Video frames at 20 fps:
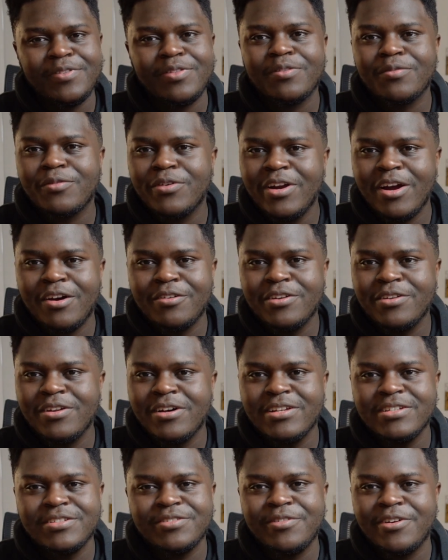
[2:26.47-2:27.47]
$300,
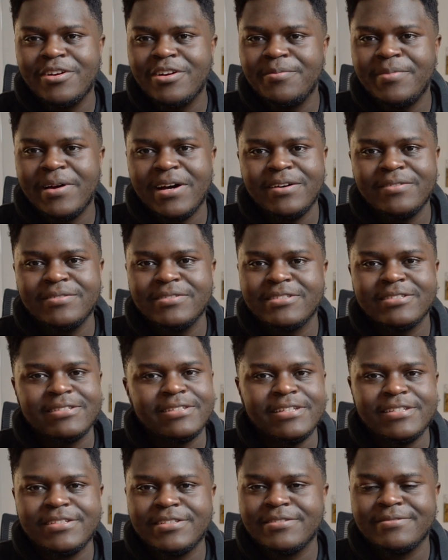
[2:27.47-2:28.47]
£300,
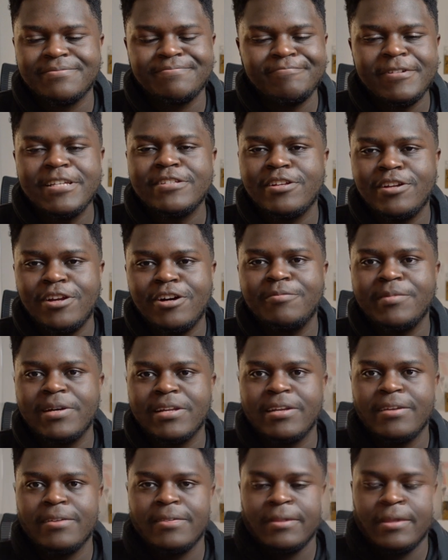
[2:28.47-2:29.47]
it's a lot of
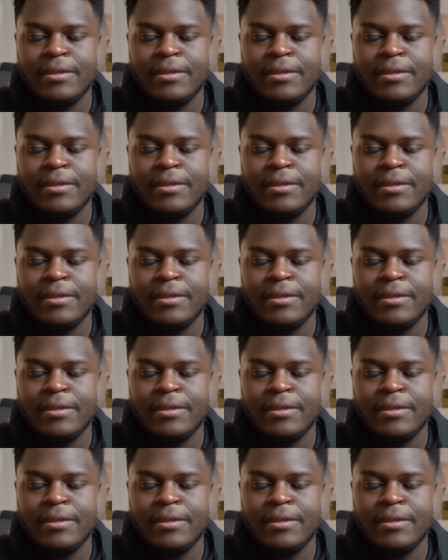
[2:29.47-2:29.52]
money.